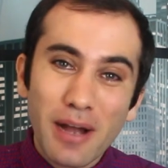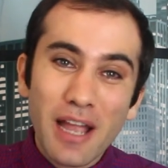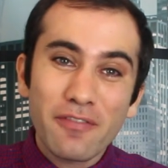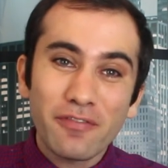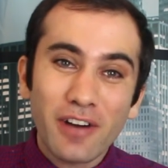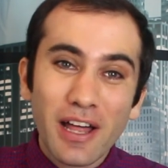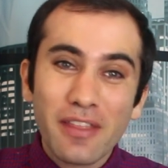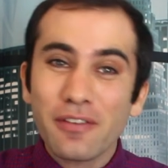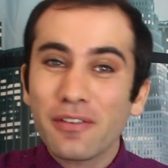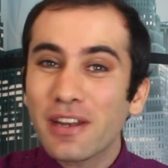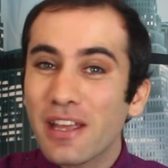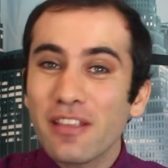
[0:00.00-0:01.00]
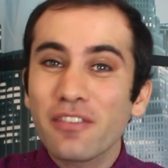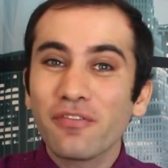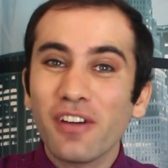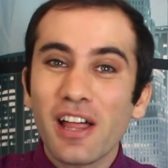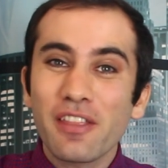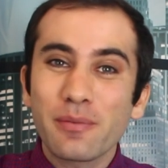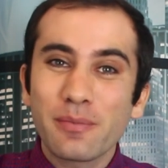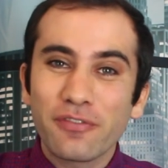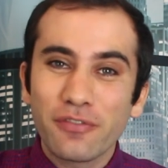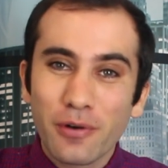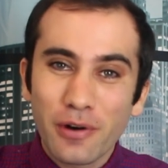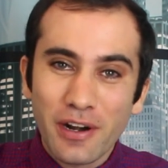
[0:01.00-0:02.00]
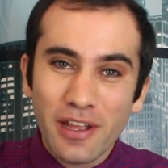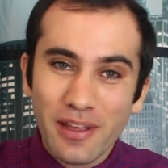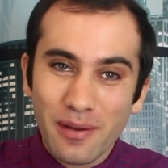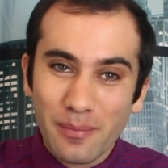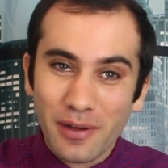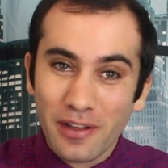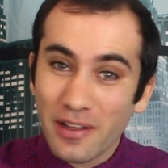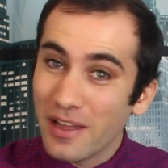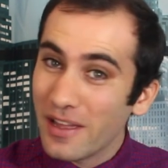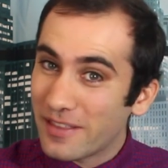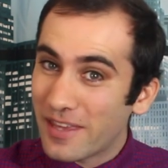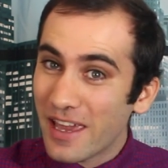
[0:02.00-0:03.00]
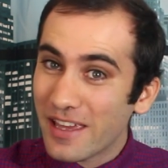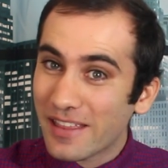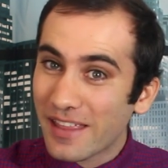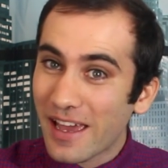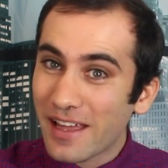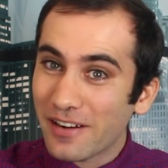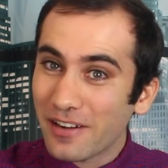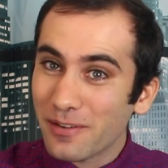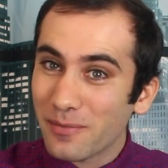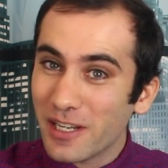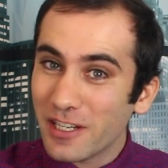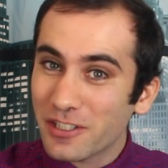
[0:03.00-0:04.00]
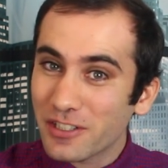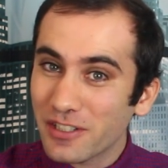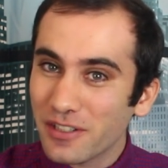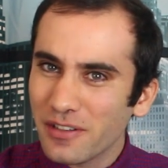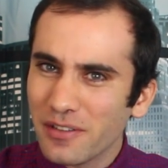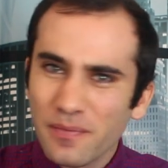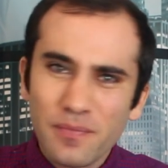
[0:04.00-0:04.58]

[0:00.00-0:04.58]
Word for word: my father and his father before him. Take that, automation.